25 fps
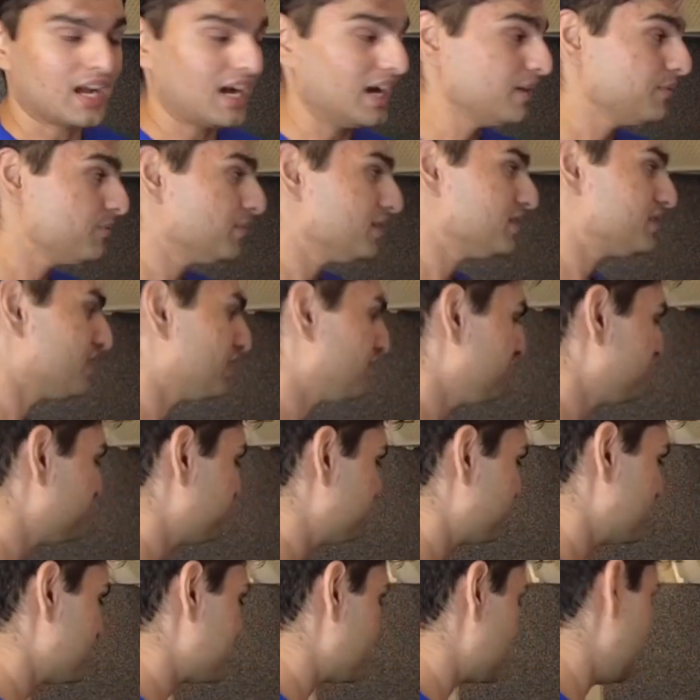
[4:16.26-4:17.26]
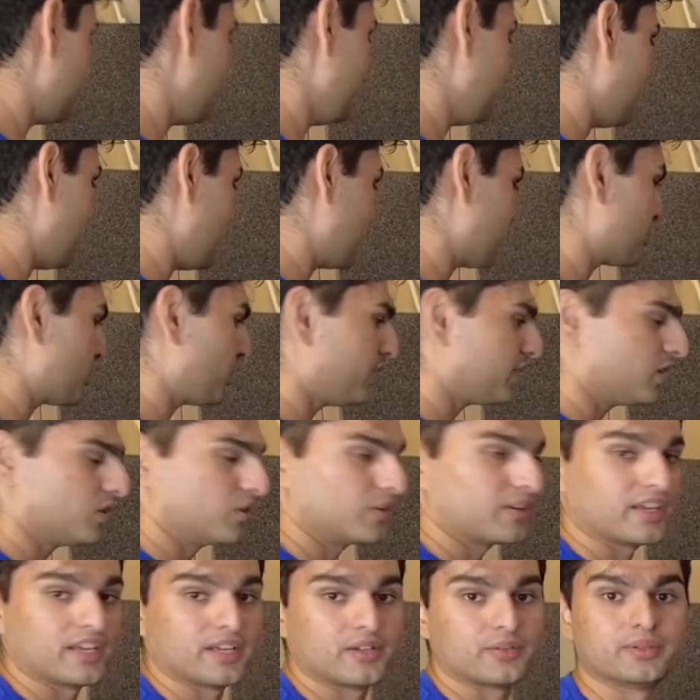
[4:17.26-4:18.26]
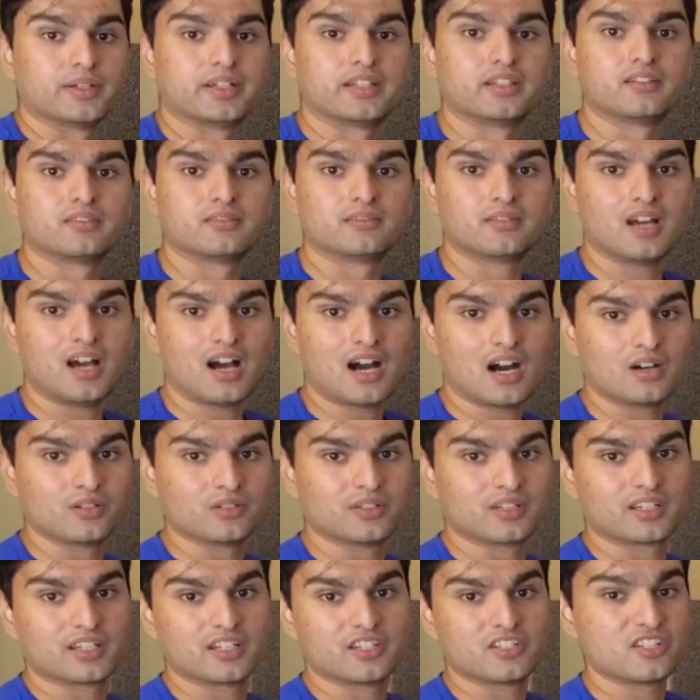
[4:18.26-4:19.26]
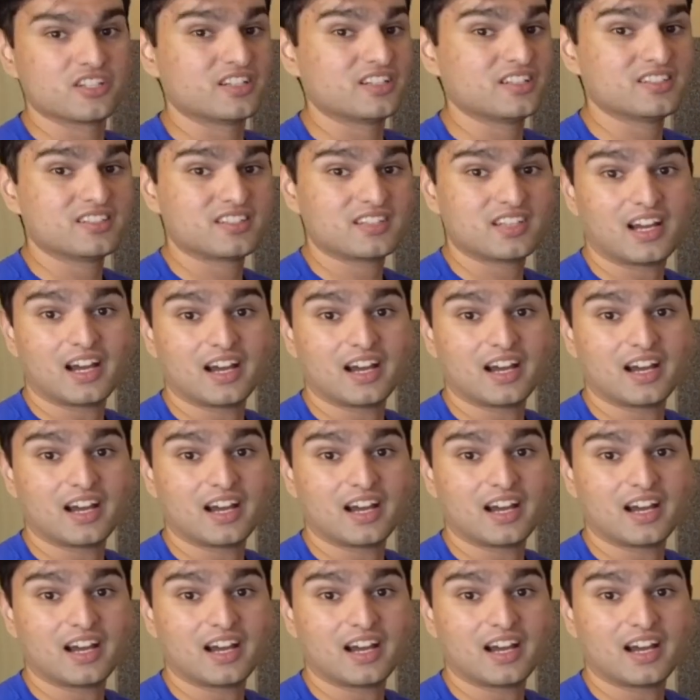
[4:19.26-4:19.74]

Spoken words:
I myself, personally, I'm quite okay with how the kitchen is.